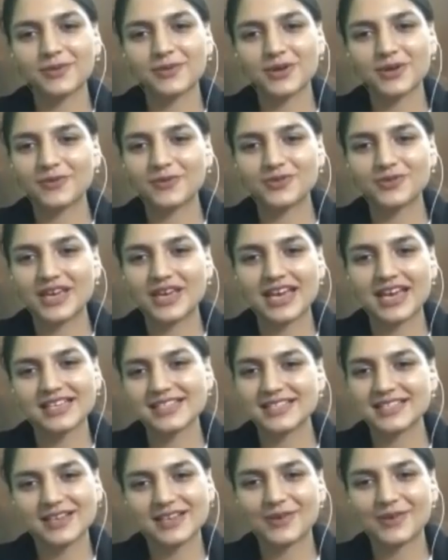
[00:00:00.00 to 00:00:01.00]
I would have to
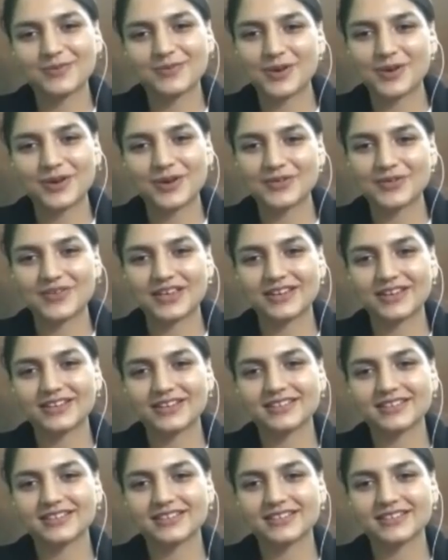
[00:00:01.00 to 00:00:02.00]
guess. I'm not aware.
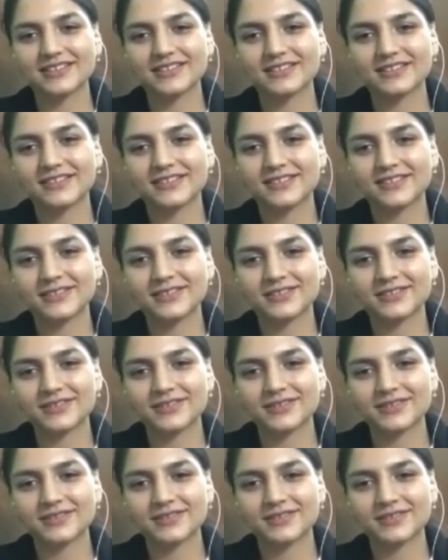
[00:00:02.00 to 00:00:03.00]

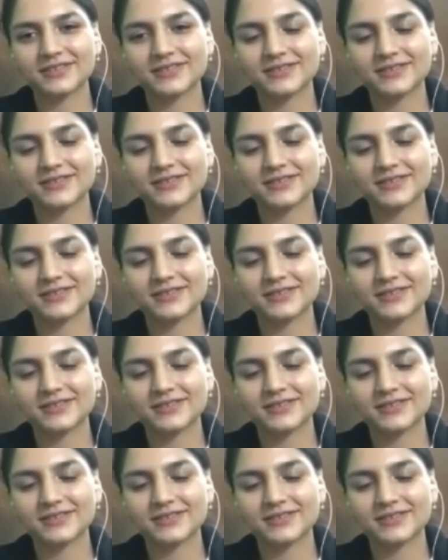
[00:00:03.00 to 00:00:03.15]
Okay,